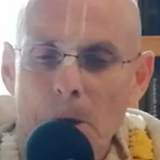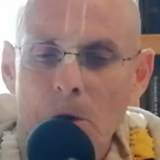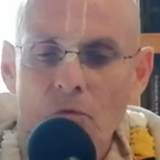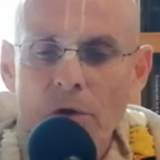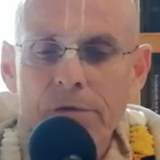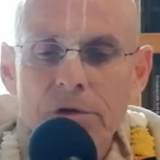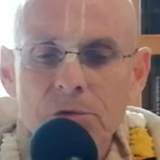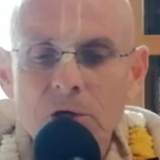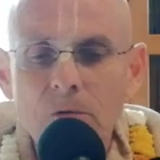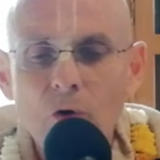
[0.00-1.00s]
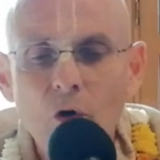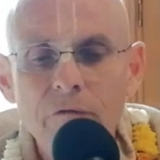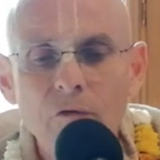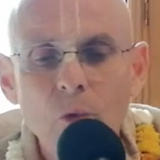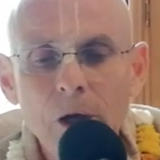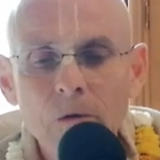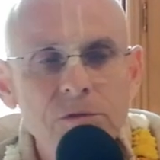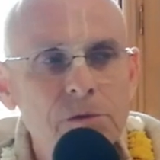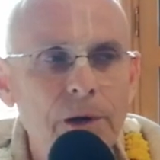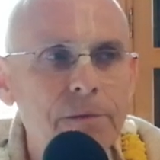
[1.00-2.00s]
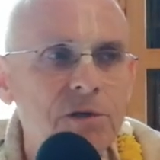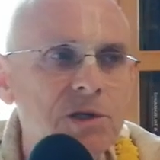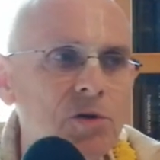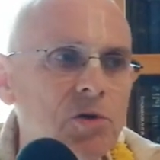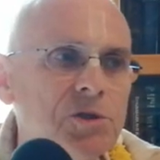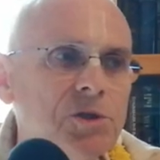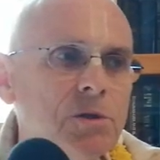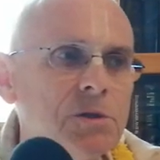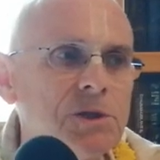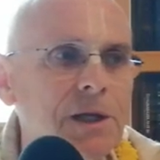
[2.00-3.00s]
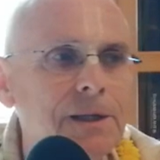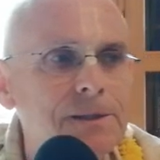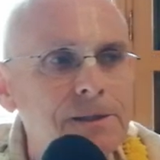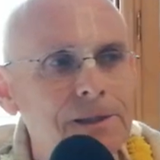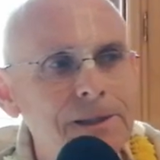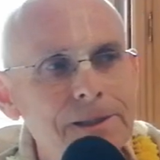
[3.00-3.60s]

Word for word: uh, where we become overwhelmed by material circumstances.